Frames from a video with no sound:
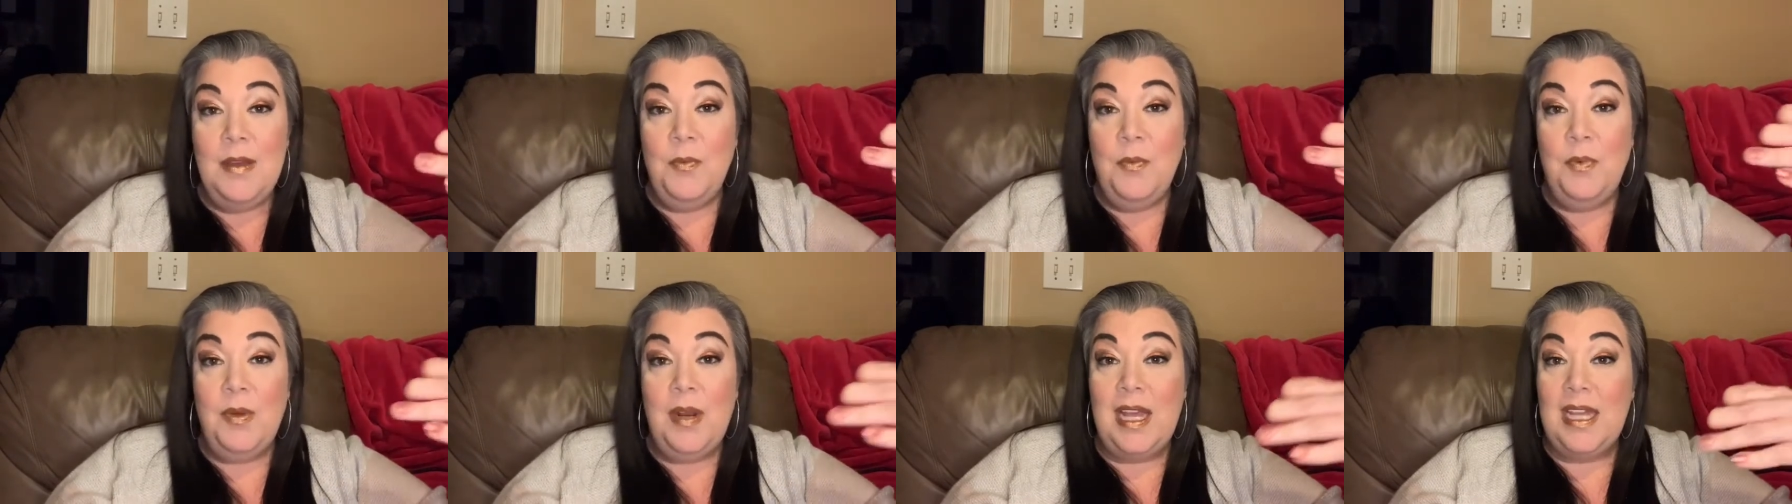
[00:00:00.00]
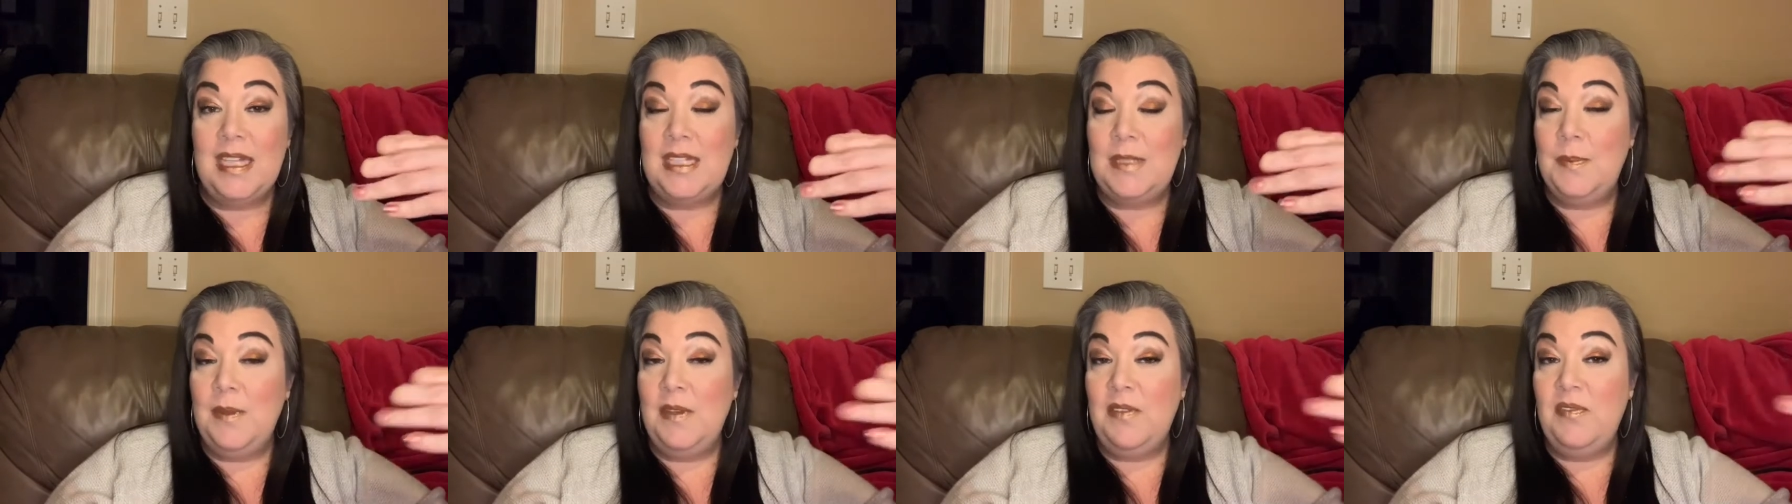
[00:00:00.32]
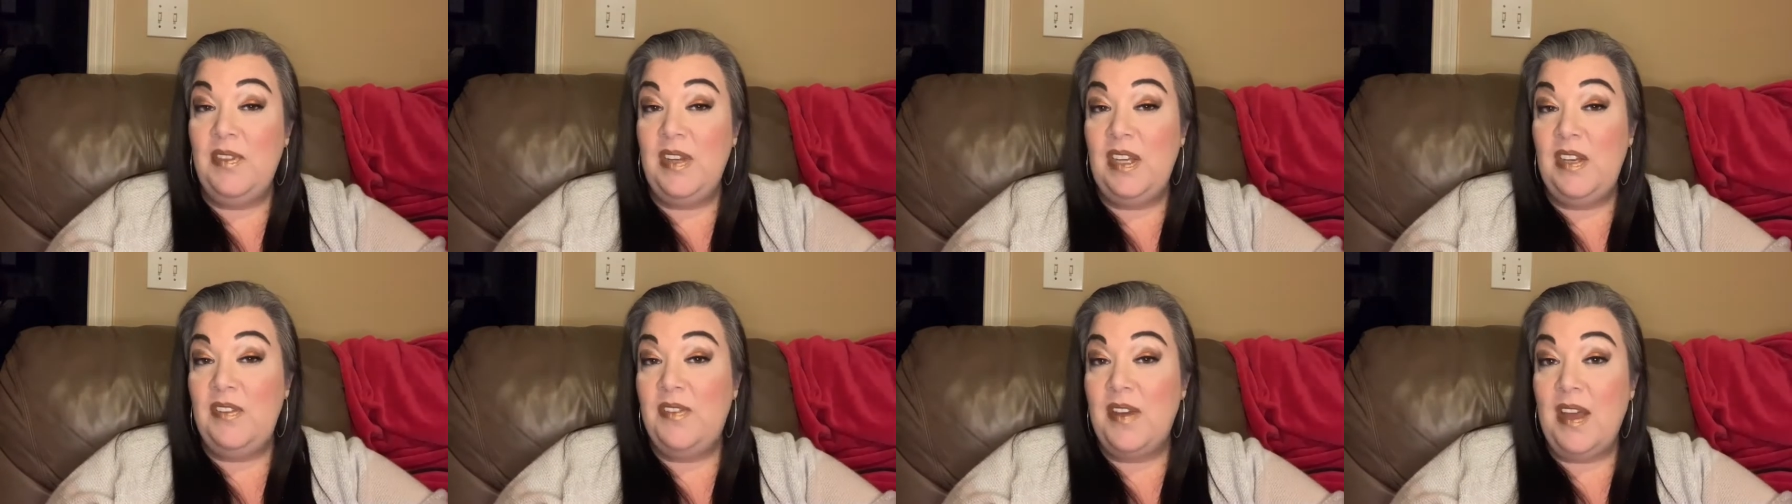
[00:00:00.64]
Would I spend
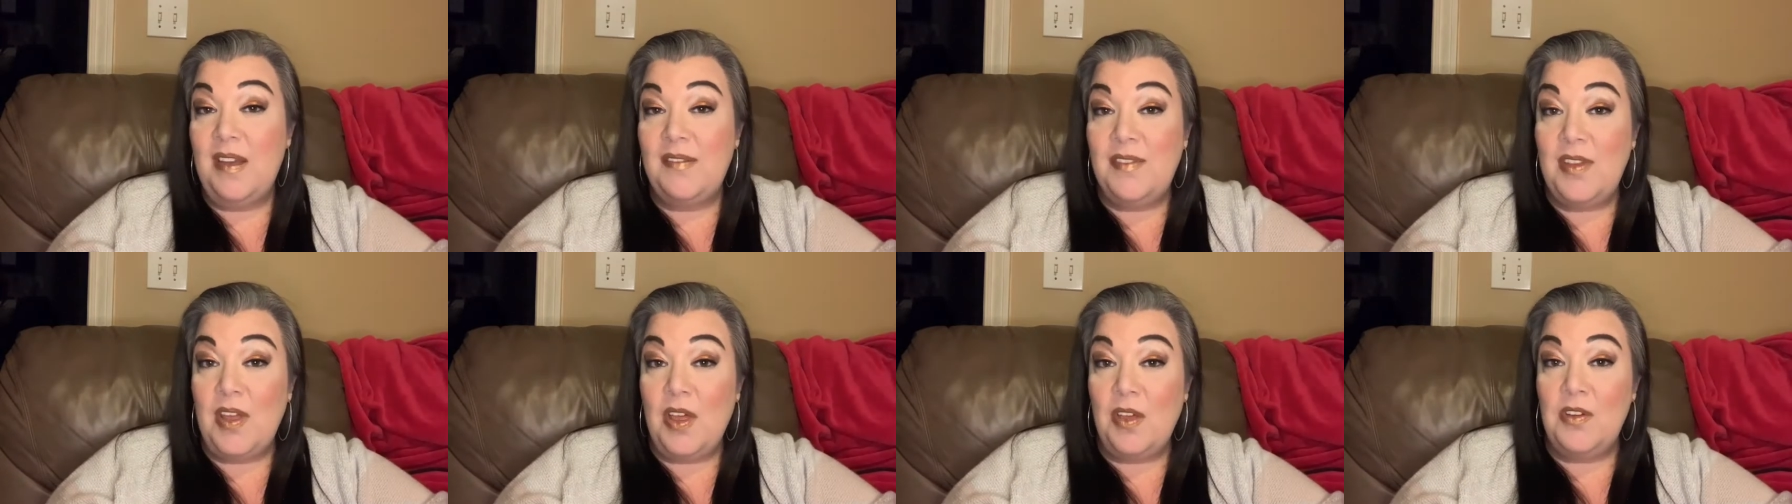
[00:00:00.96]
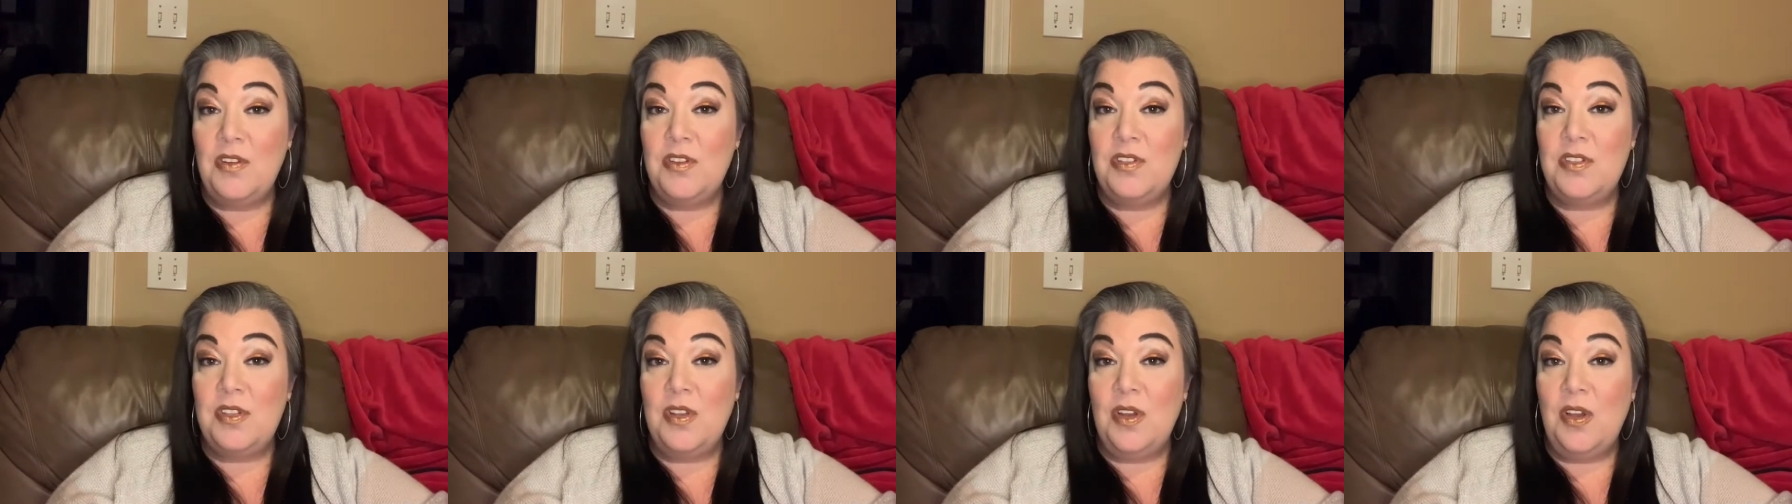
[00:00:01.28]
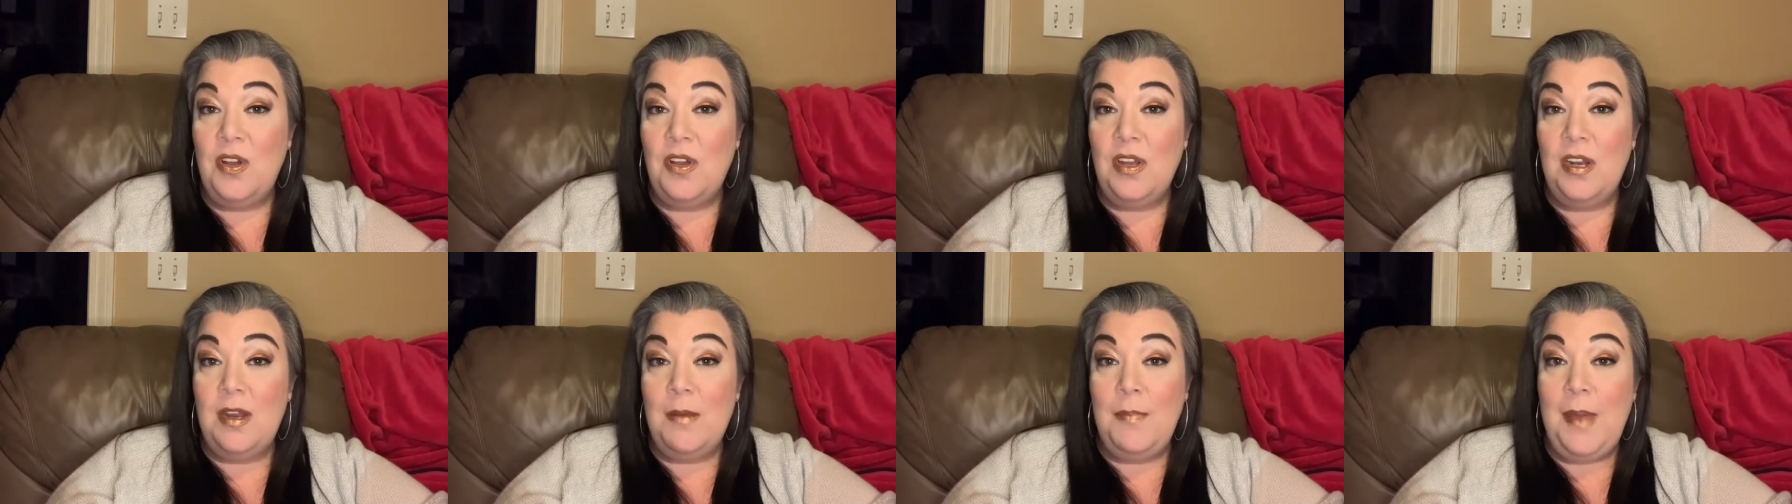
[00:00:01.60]
$55
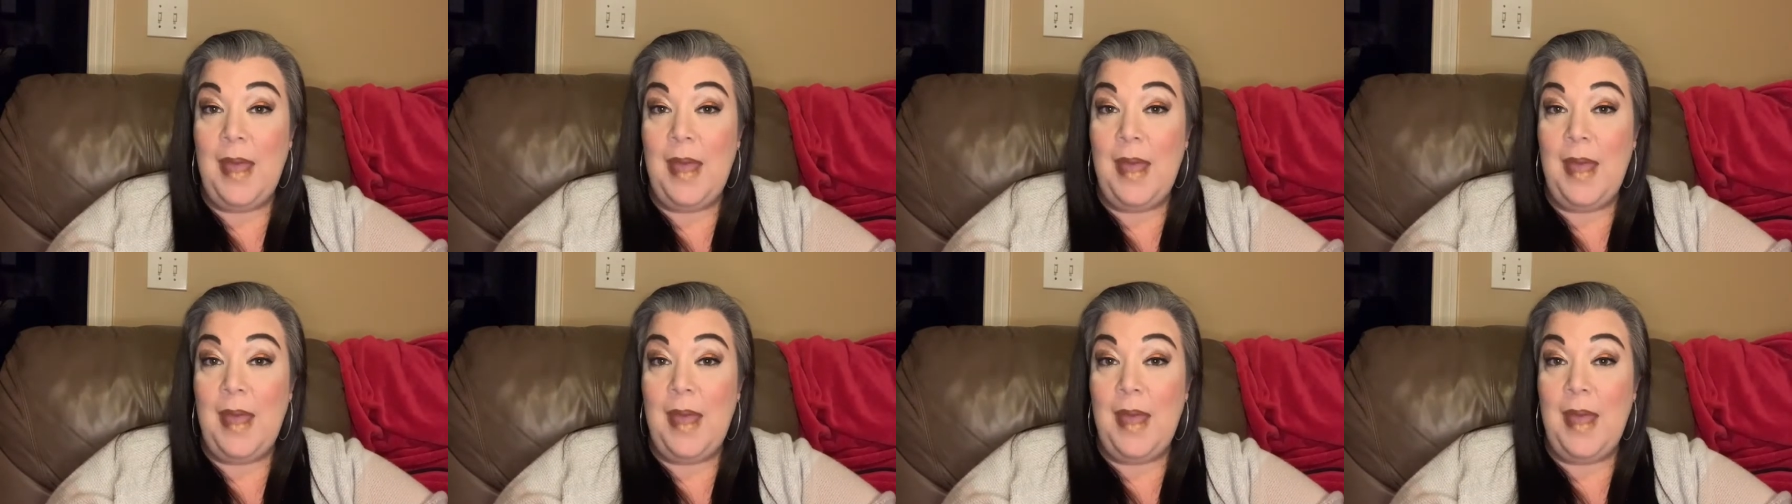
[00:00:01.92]
on a